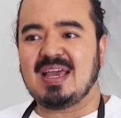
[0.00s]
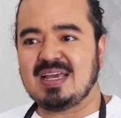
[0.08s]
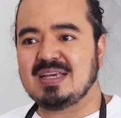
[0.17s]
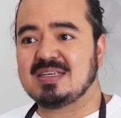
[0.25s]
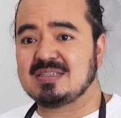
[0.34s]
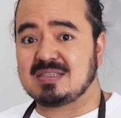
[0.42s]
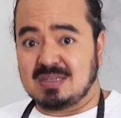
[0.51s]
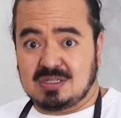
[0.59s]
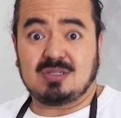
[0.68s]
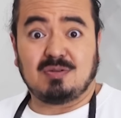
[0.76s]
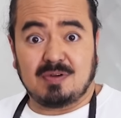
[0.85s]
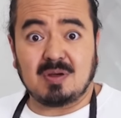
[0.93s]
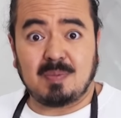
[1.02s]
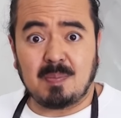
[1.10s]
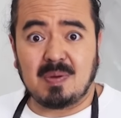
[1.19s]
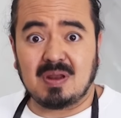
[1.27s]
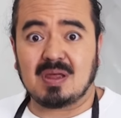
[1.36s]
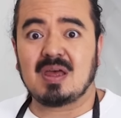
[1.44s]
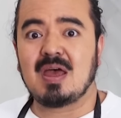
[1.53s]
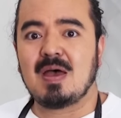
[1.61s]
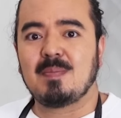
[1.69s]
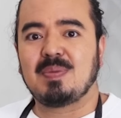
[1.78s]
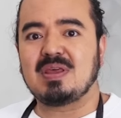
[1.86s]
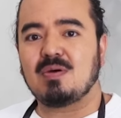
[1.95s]
is still very popular,
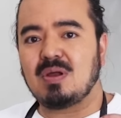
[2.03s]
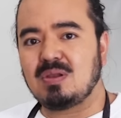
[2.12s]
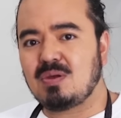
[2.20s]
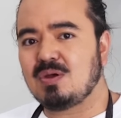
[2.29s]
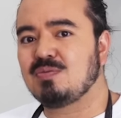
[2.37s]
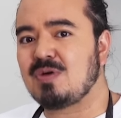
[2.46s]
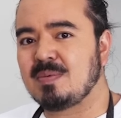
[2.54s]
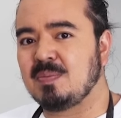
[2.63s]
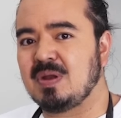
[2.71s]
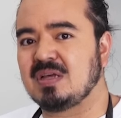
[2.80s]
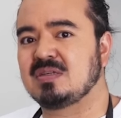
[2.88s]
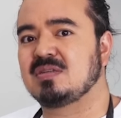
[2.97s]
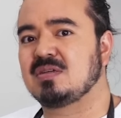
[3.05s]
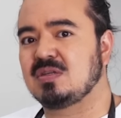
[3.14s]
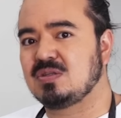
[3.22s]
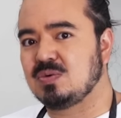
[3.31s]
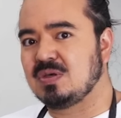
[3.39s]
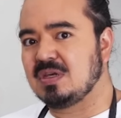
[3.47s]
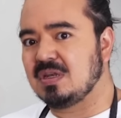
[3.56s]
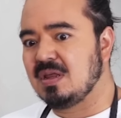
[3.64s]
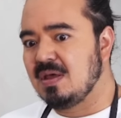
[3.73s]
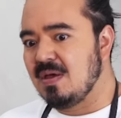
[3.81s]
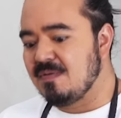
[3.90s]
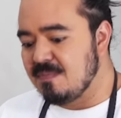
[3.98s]
but there are a lot of ramen places that are doing it
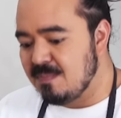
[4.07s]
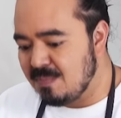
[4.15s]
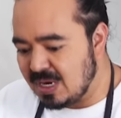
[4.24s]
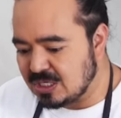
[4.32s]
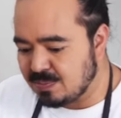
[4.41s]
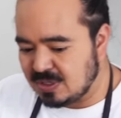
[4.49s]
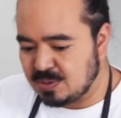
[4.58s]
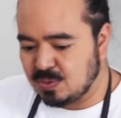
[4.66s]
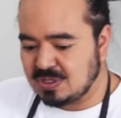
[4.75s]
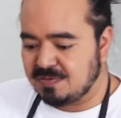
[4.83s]
much, much more